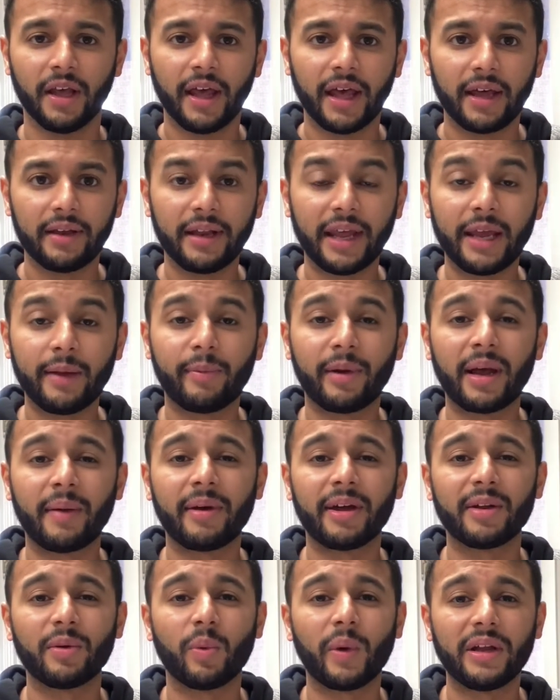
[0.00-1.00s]
And Abraham
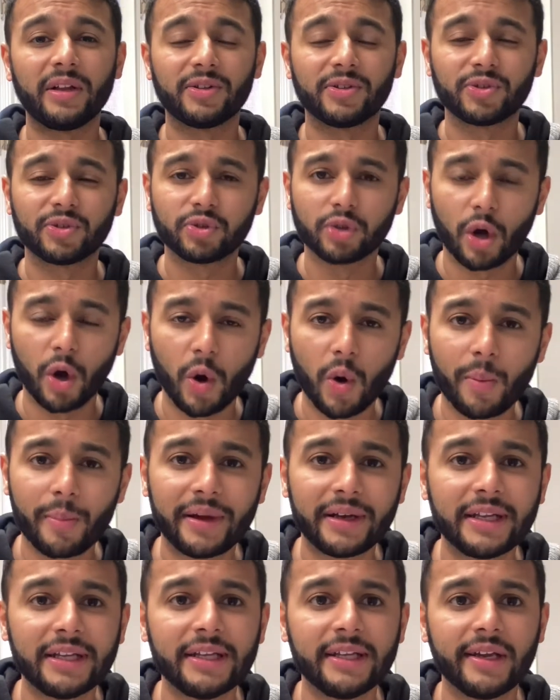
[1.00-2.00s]
had to wait so
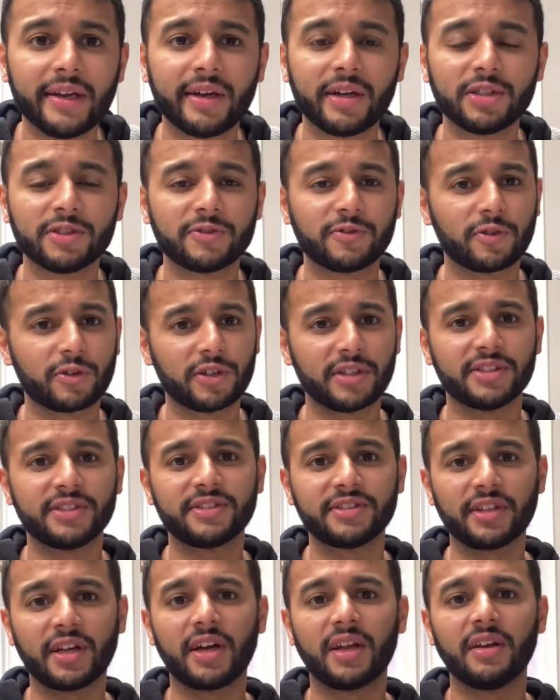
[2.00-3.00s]
many years for a
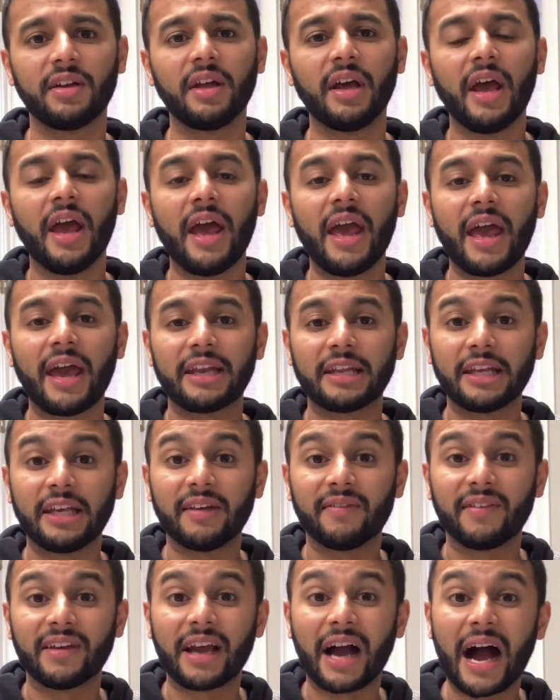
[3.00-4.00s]
son, and
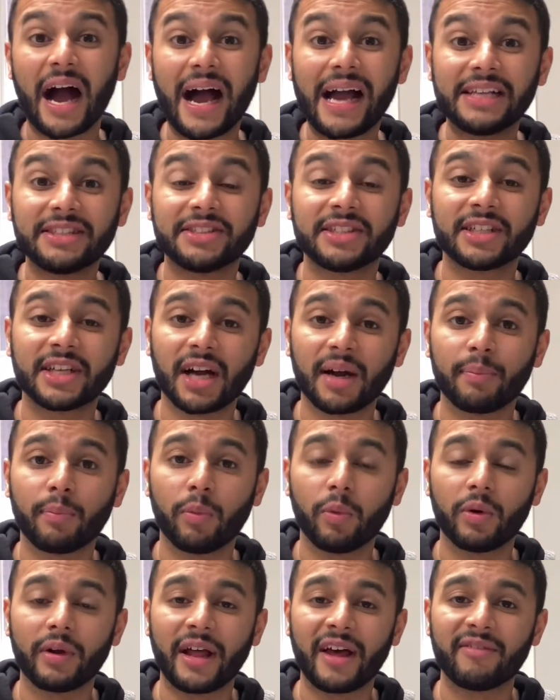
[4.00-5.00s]
giving Isaac up
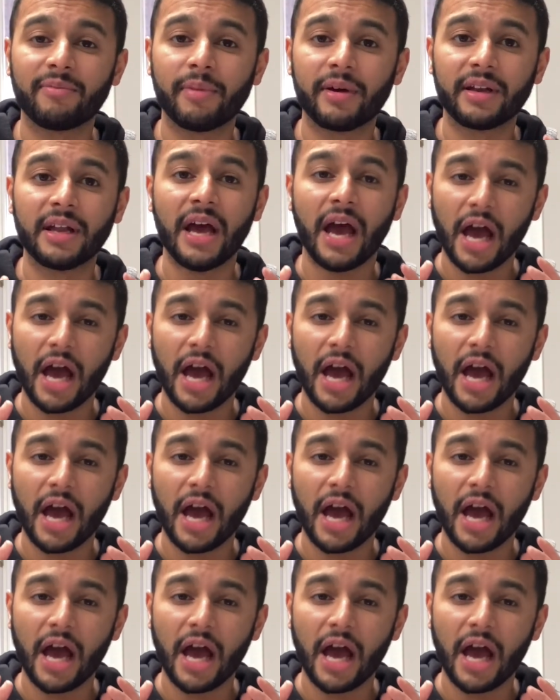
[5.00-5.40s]
would have been